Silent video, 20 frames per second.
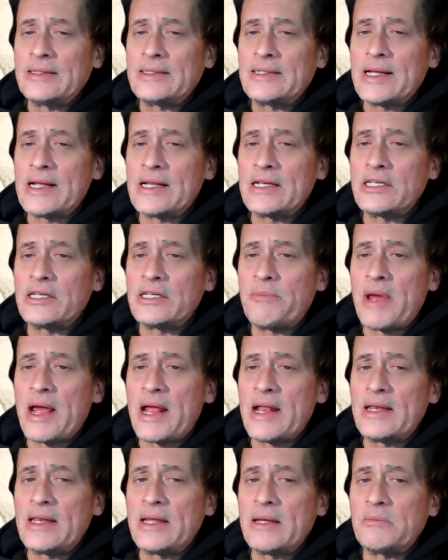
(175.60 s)
tend to
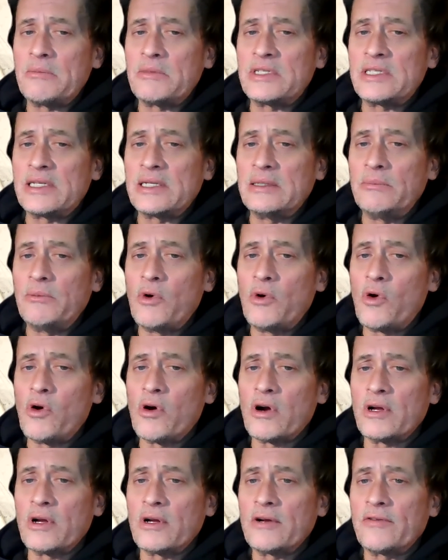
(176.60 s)
bend him still
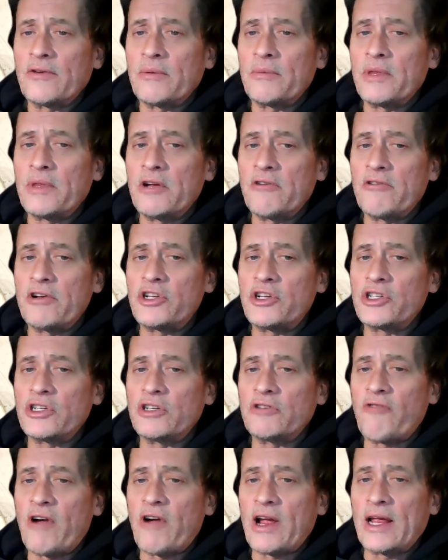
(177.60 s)
more from the
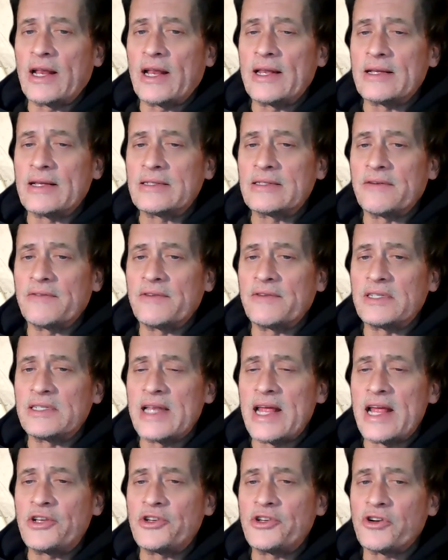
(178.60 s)
original ruggedness of his
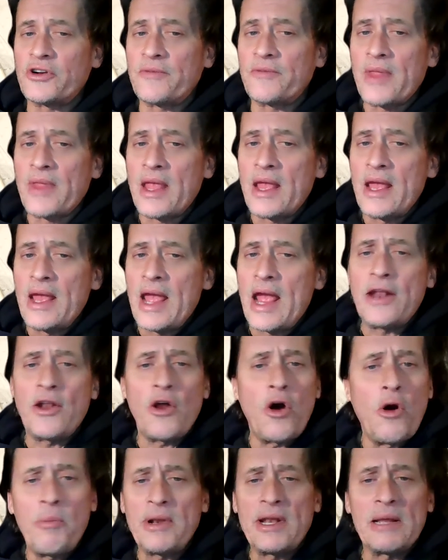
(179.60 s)
nature,
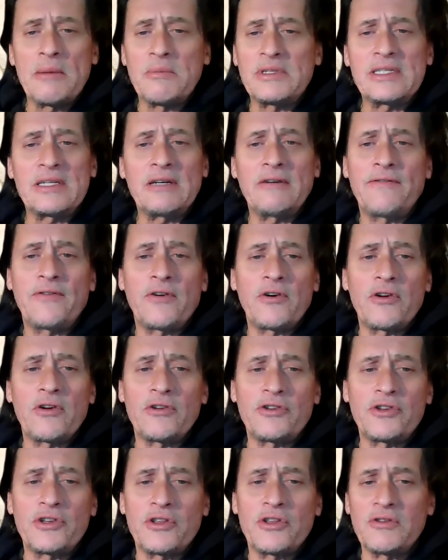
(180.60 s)
and open him still
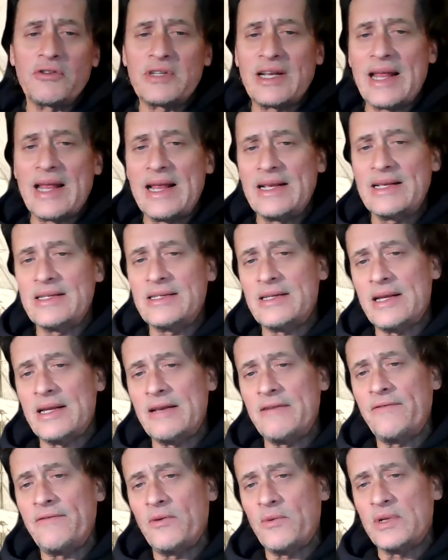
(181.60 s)
further to those latent
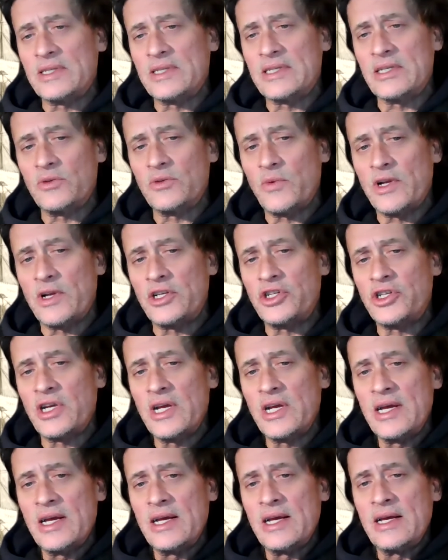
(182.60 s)
influences which,
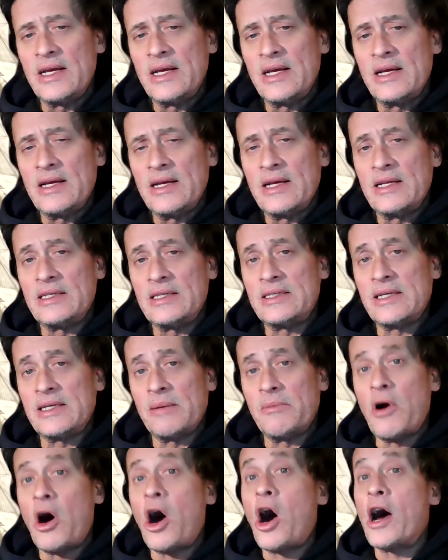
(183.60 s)
in
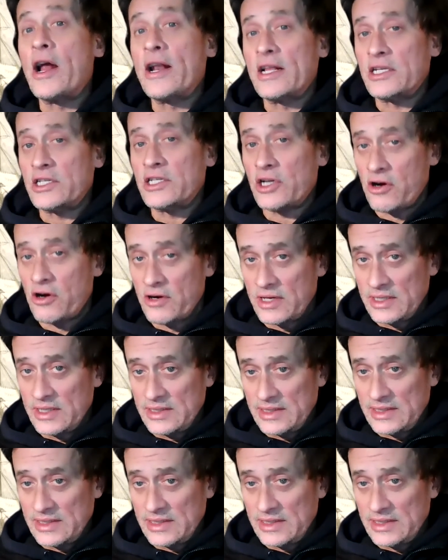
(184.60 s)
some honest-hearted